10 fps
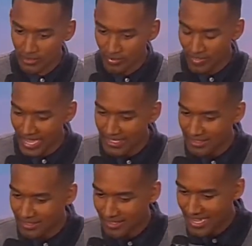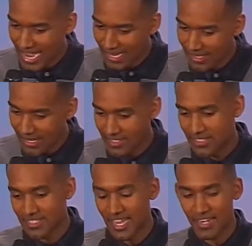That night, I
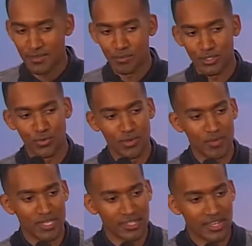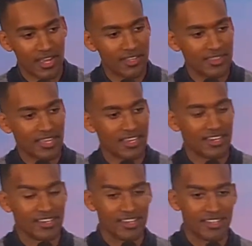decided between me and God that
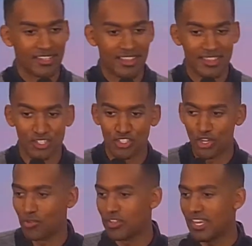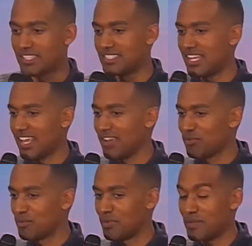the show the next day
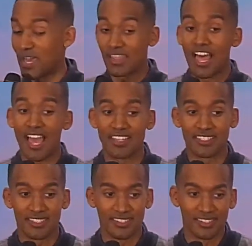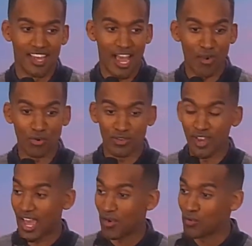would be my last. I
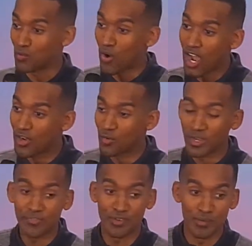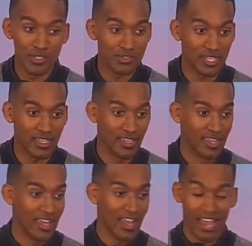would walk away from music.
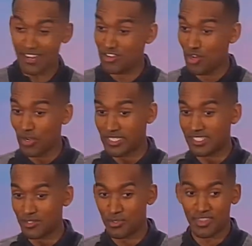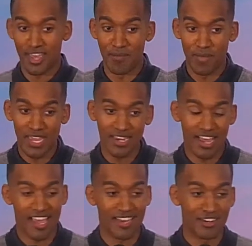I had no idea what that meant.
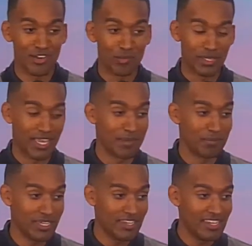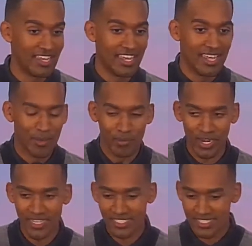I had no plan B. But
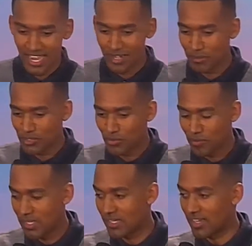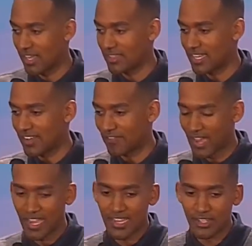I decided between me and God that if
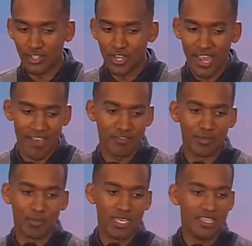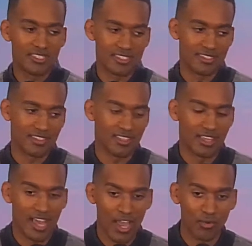I could have the peace,
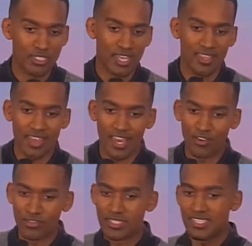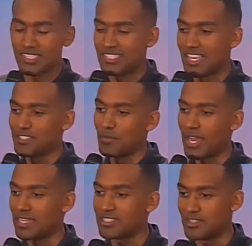I would take that over the success
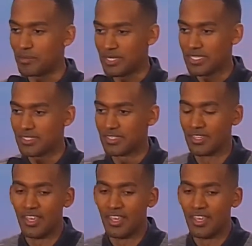minus the peace.